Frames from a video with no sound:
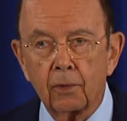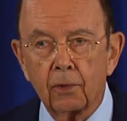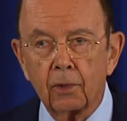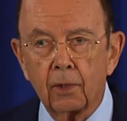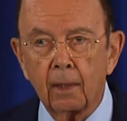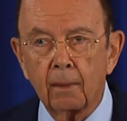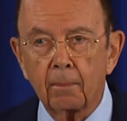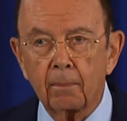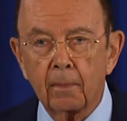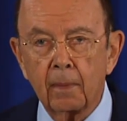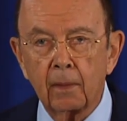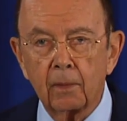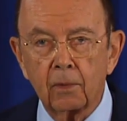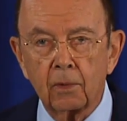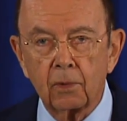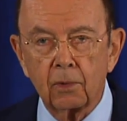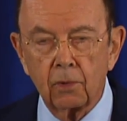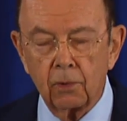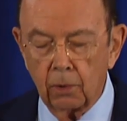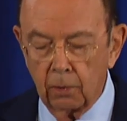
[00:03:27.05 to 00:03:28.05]

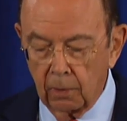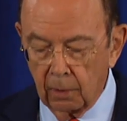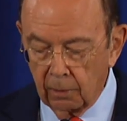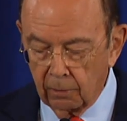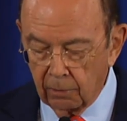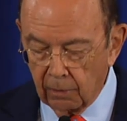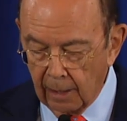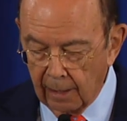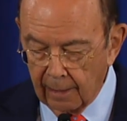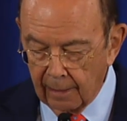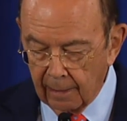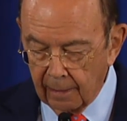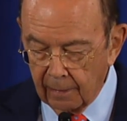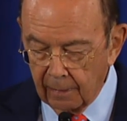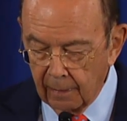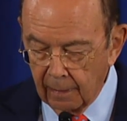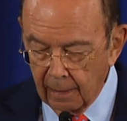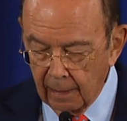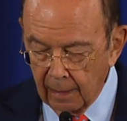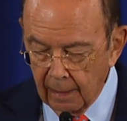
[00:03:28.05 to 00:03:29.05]
shipments to
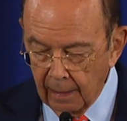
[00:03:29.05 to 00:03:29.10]
Iran